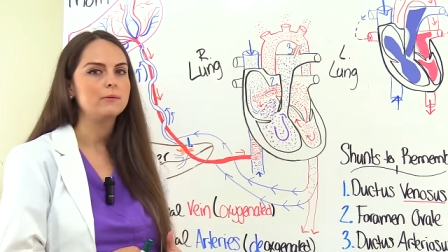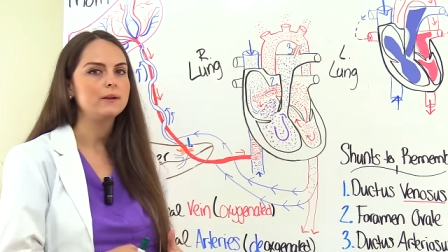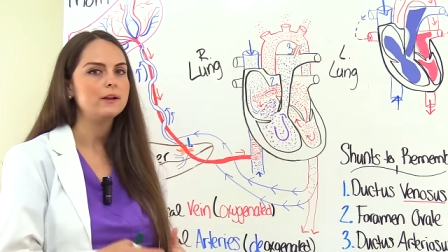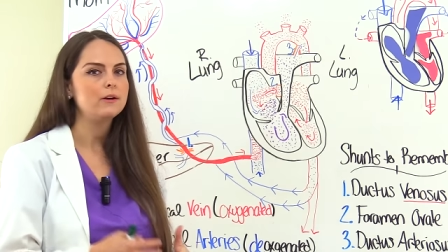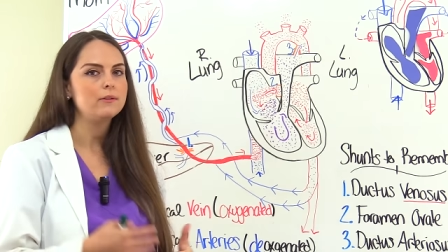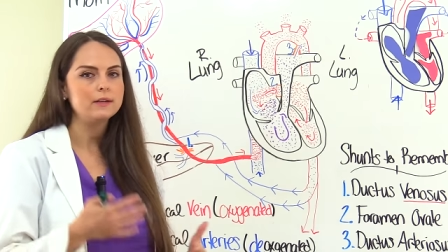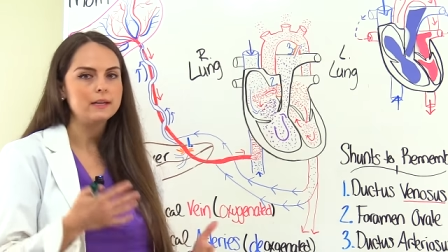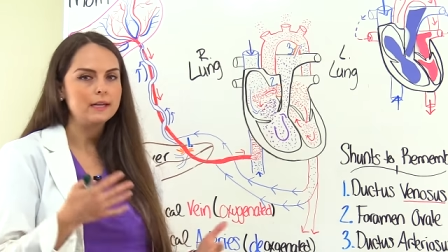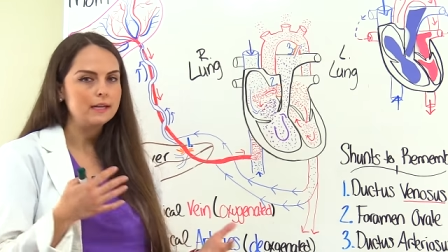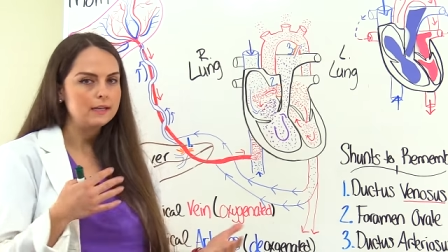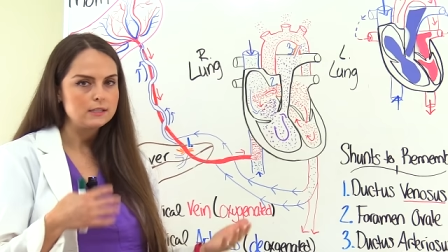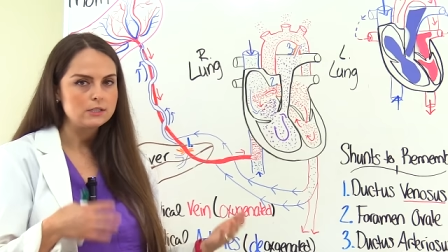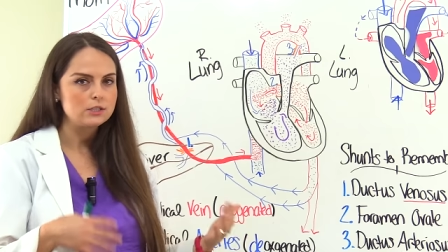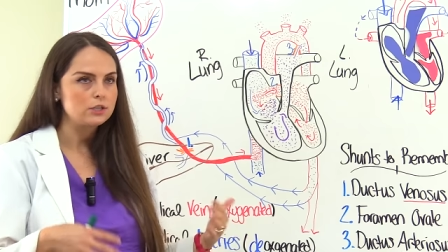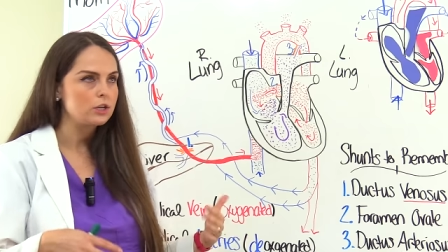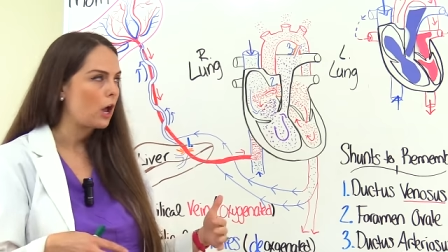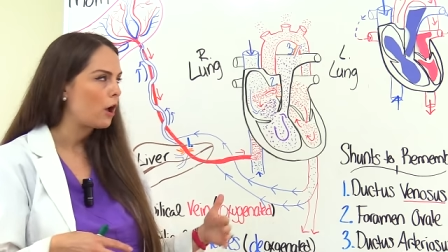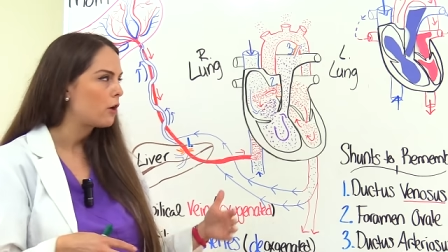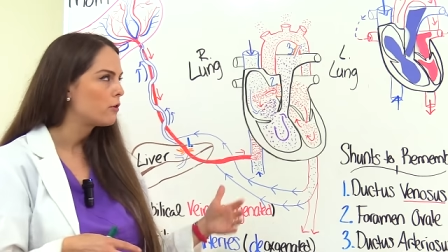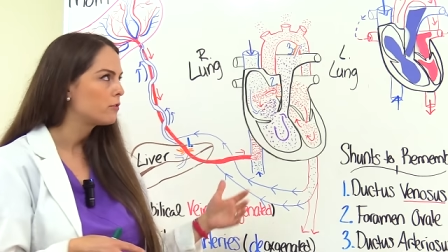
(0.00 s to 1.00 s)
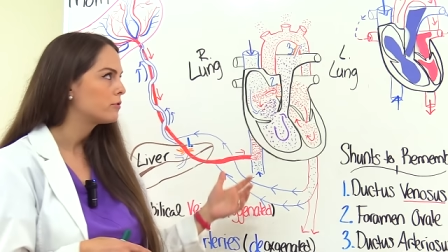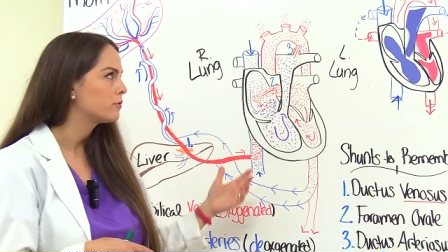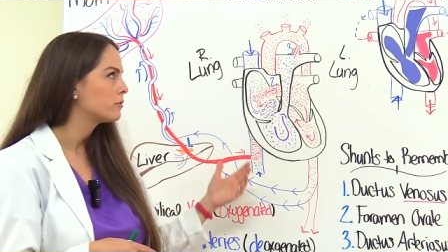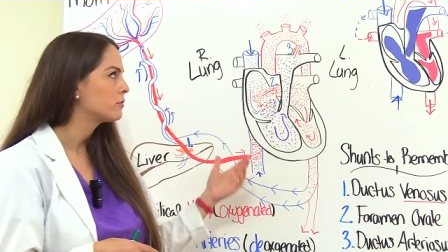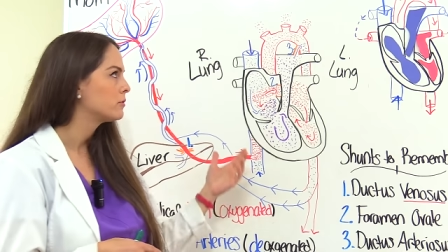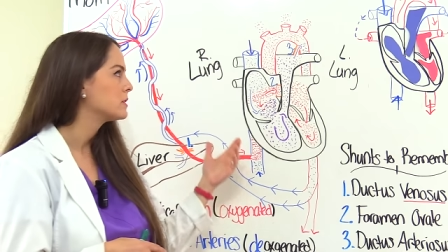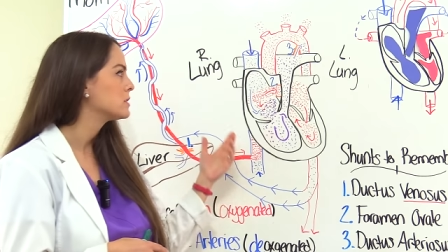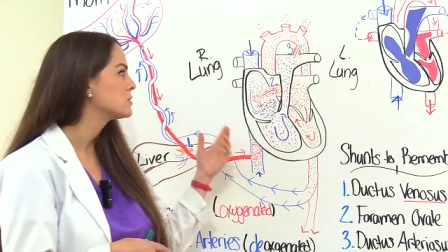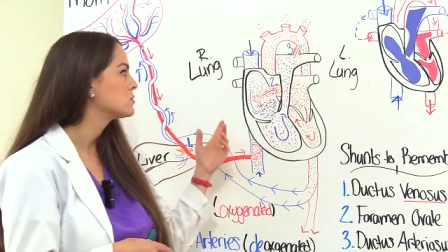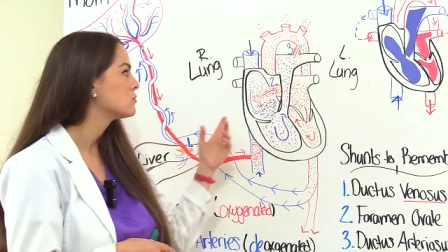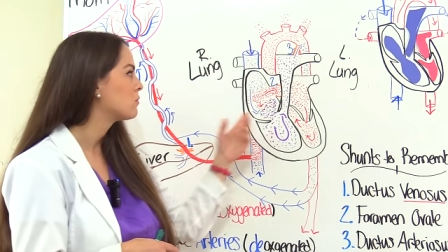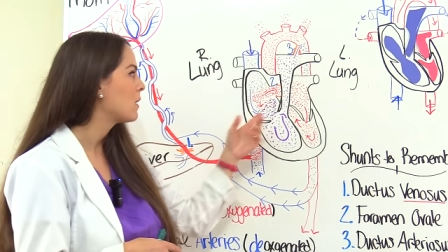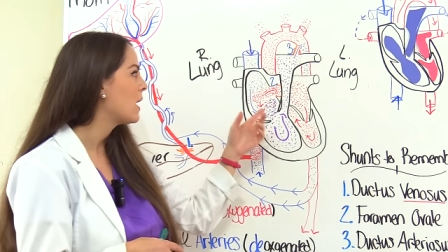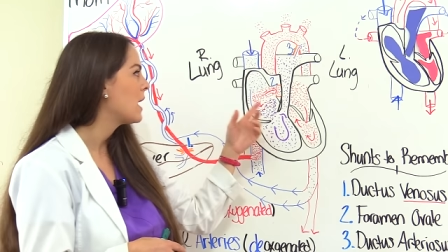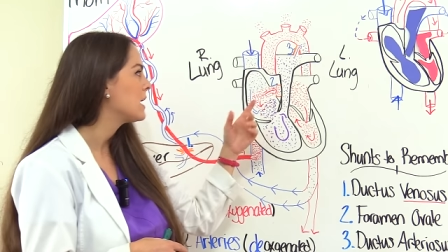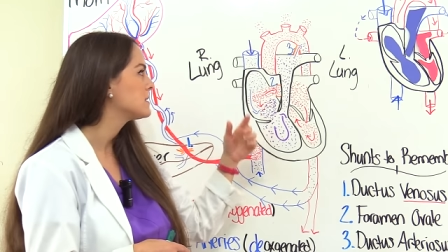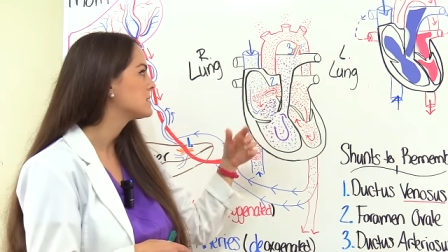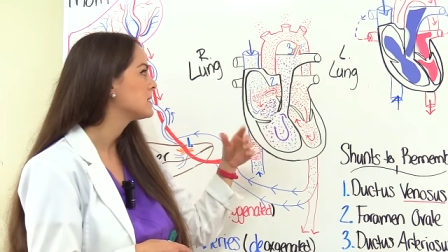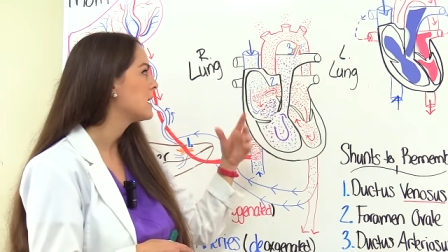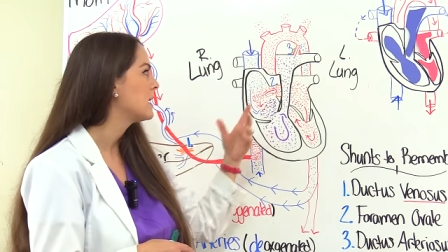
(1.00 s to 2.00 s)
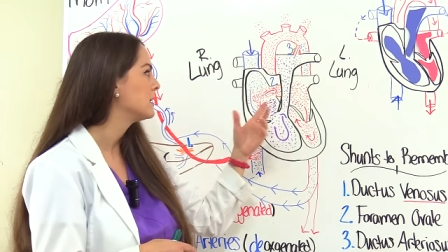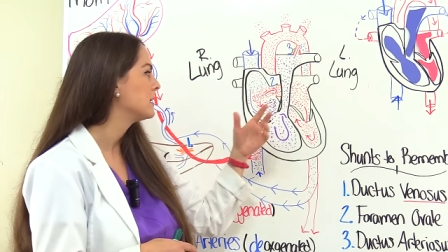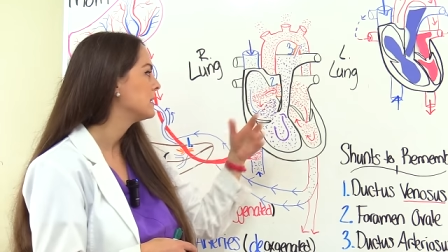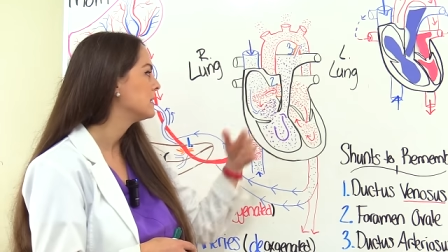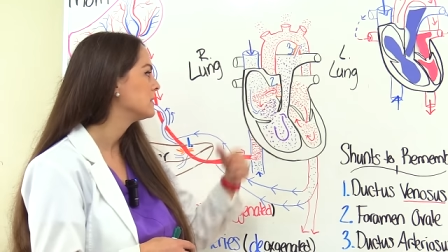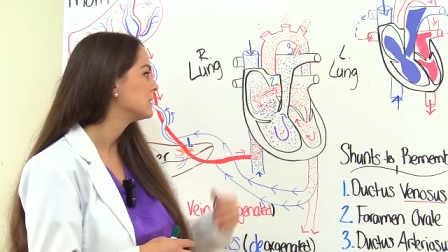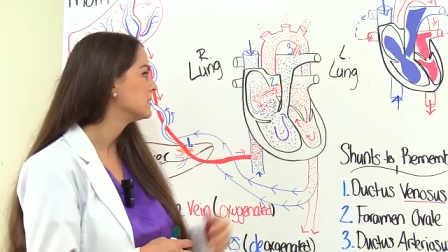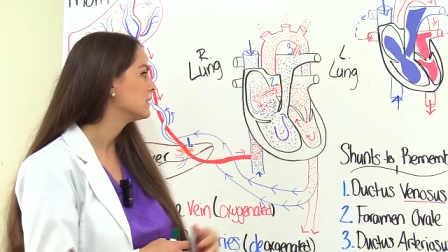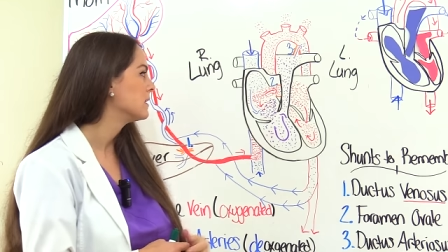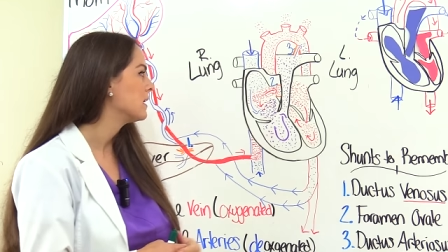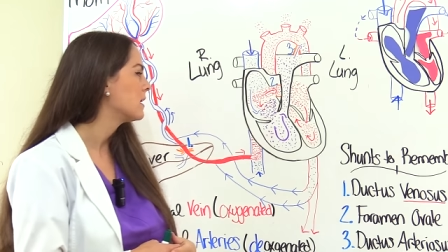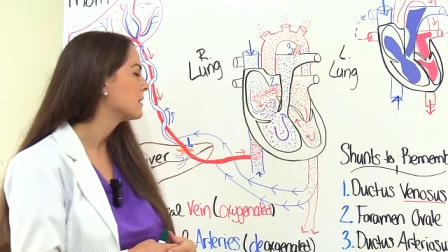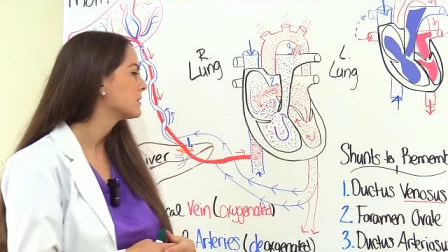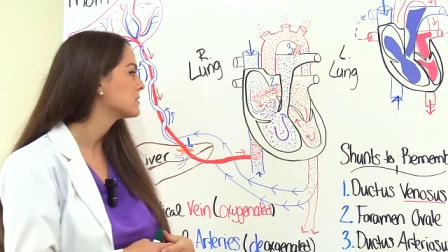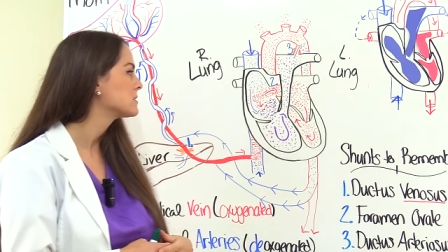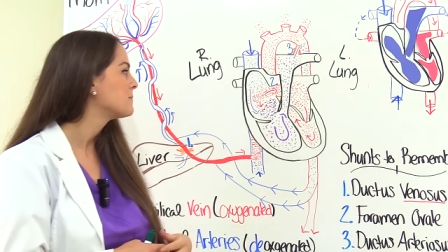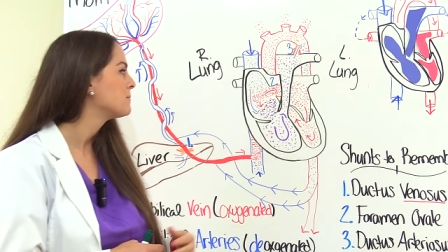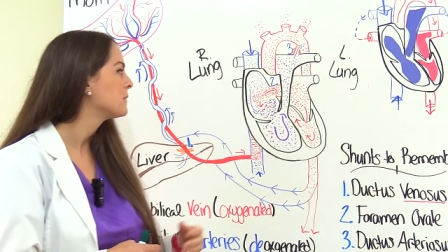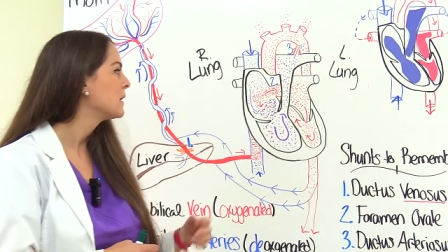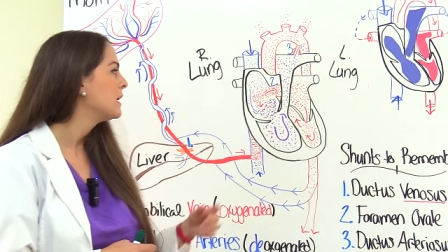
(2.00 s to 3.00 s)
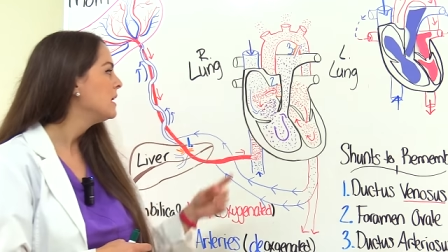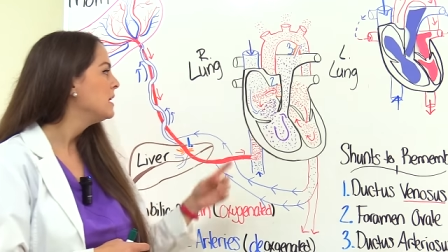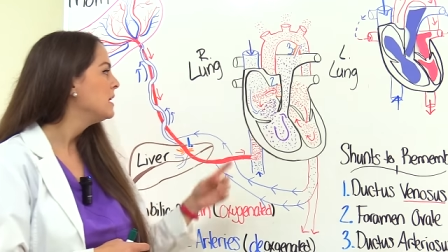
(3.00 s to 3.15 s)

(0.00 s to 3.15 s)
We don't need it to go through this right side and hit the lungs.